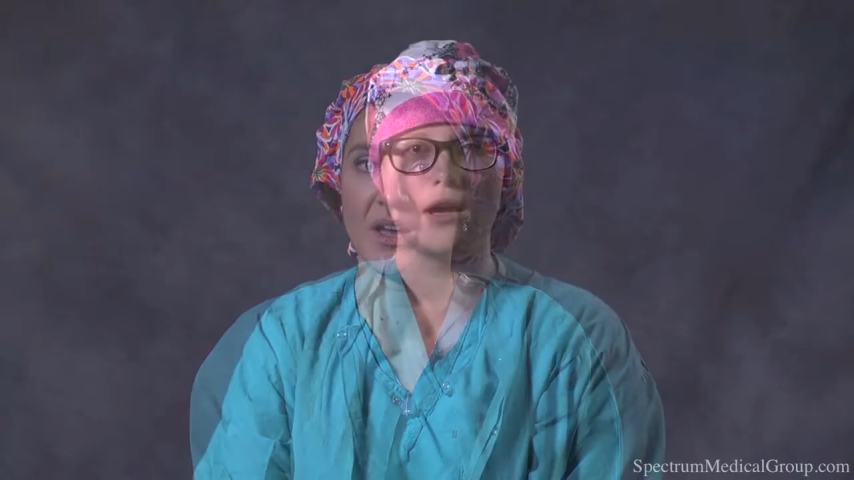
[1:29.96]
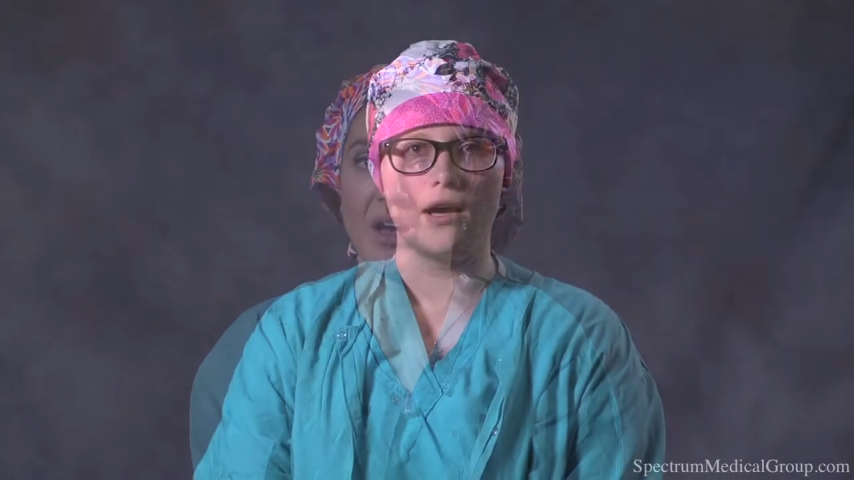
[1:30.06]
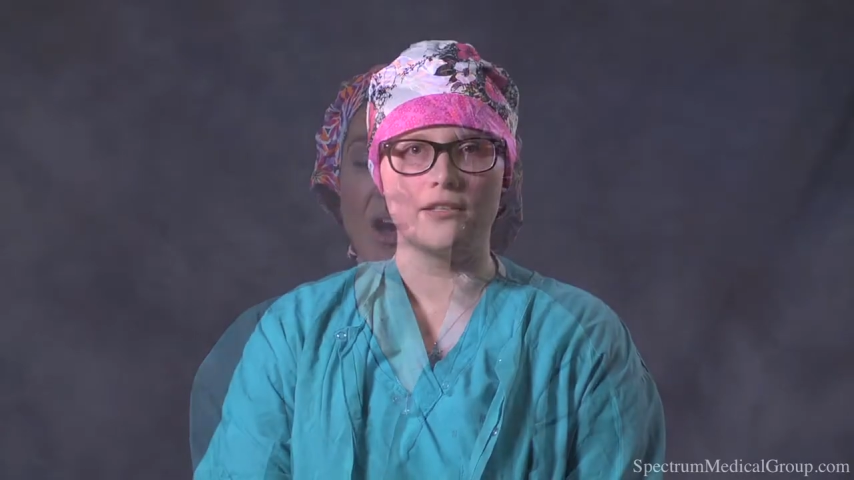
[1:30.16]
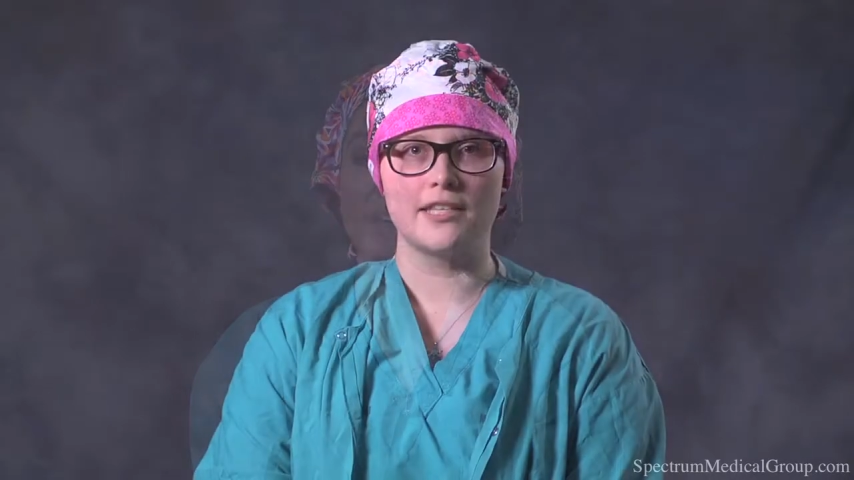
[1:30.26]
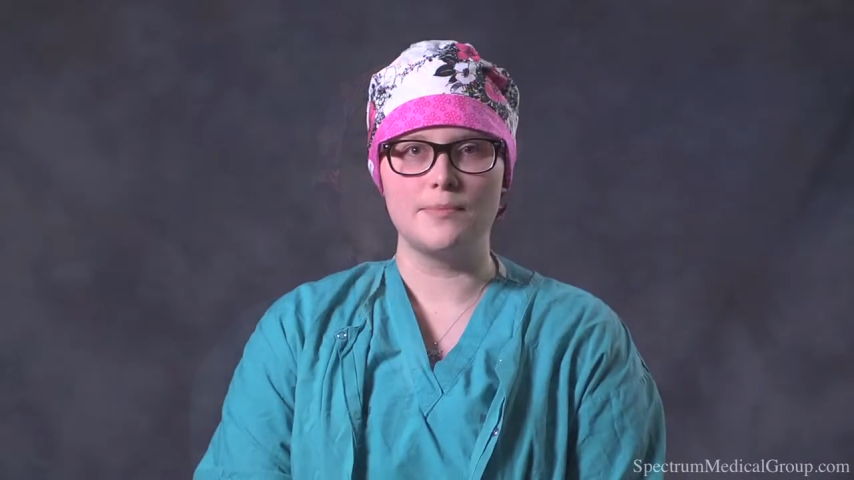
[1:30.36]

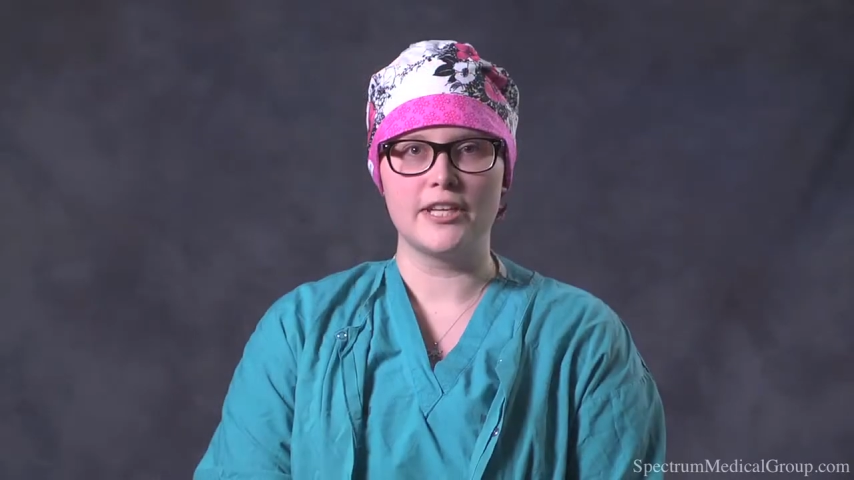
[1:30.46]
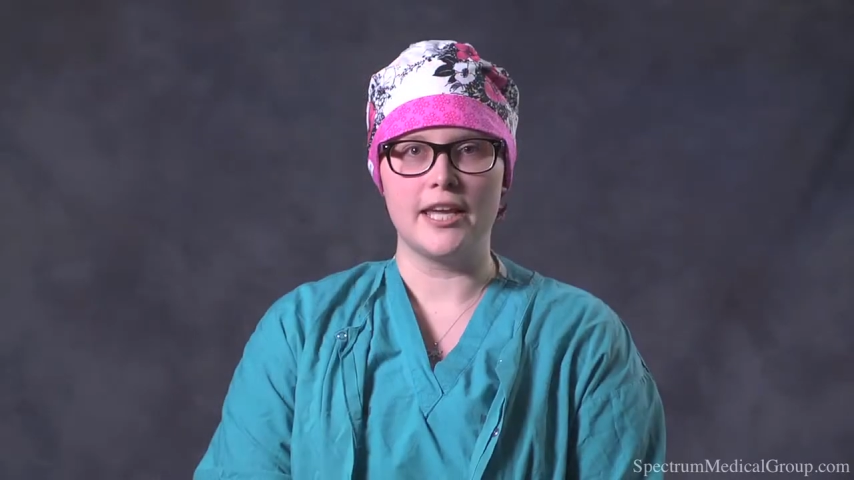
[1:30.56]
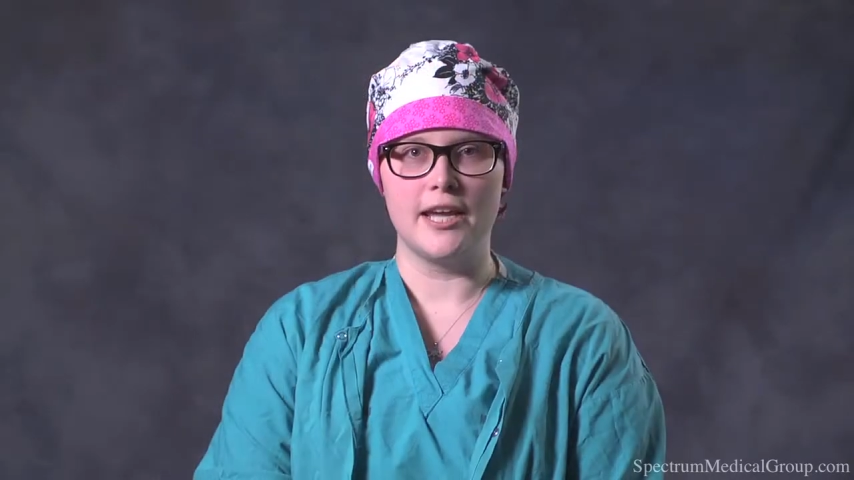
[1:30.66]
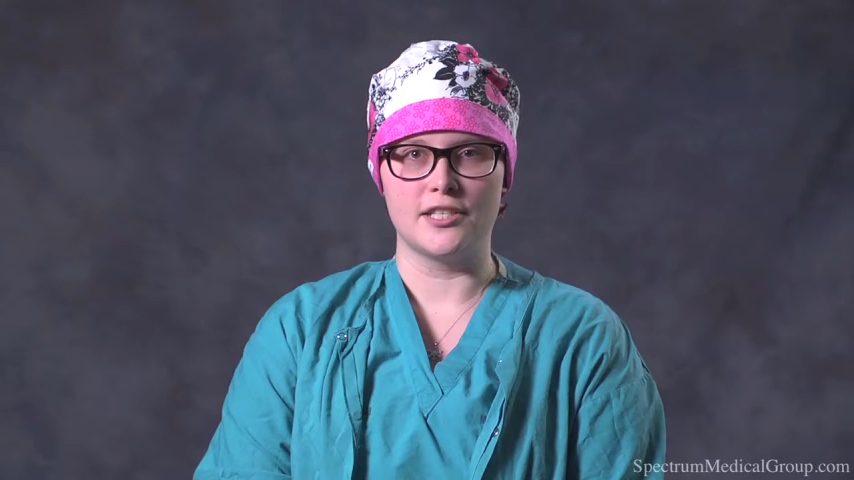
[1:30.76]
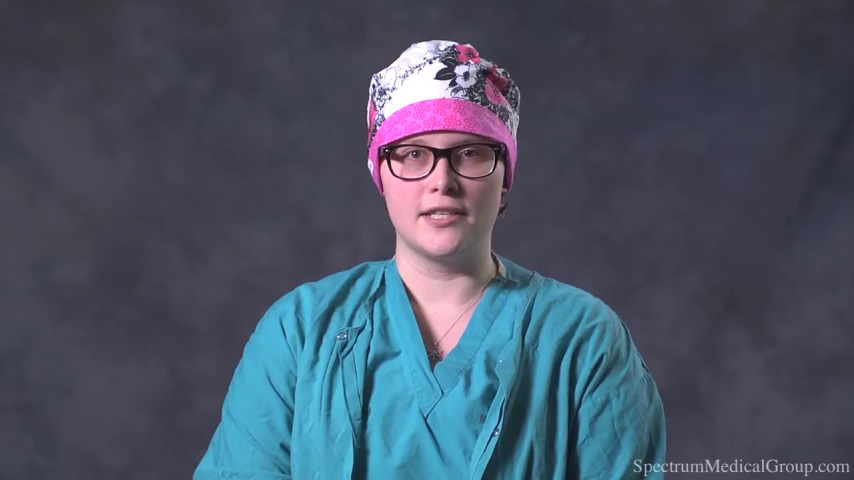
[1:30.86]
On some
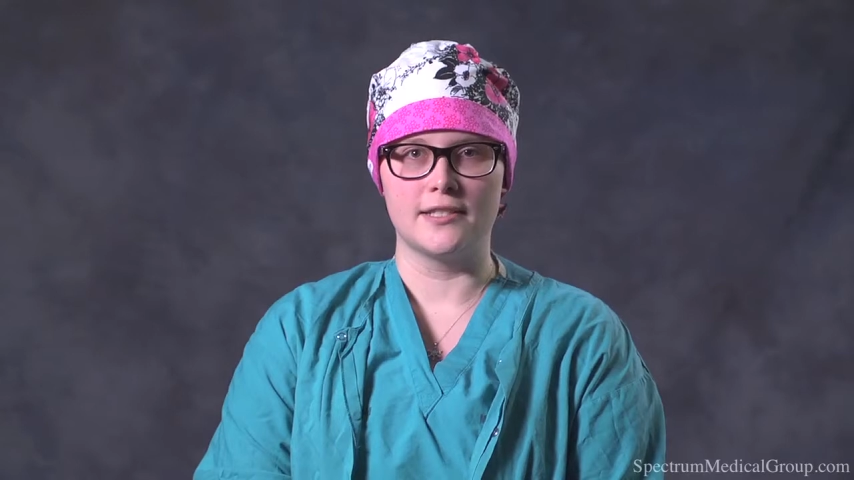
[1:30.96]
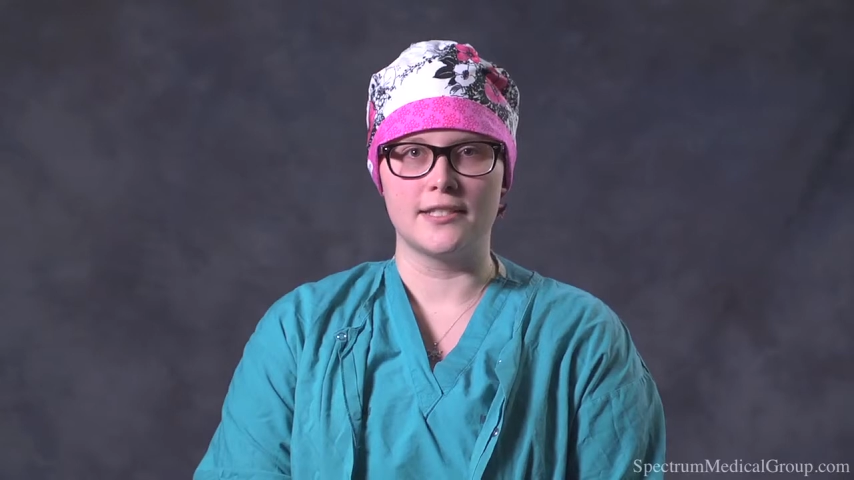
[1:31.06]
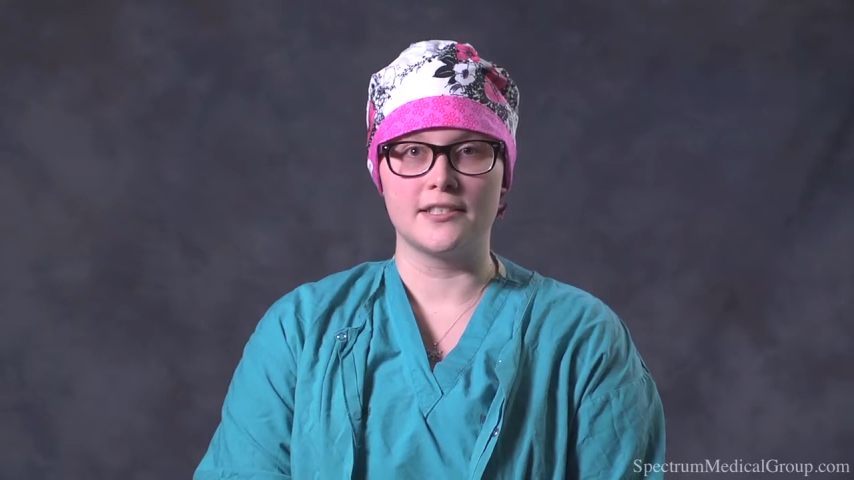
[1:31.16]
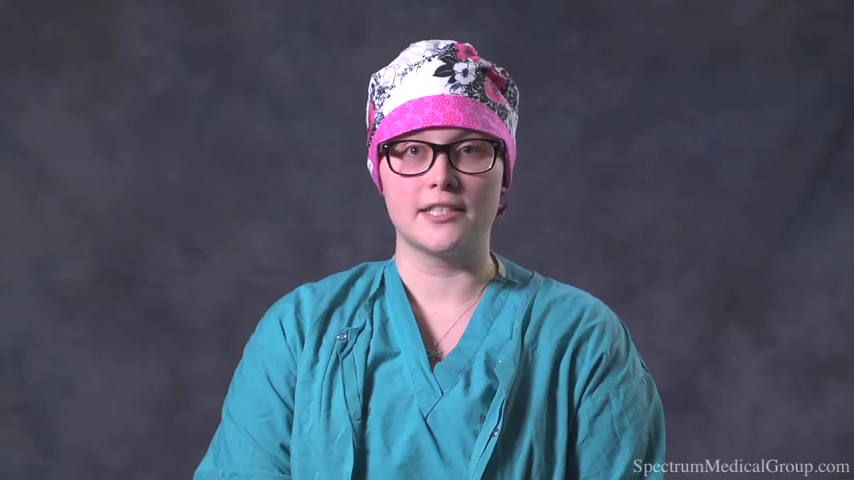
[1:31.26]
occasions,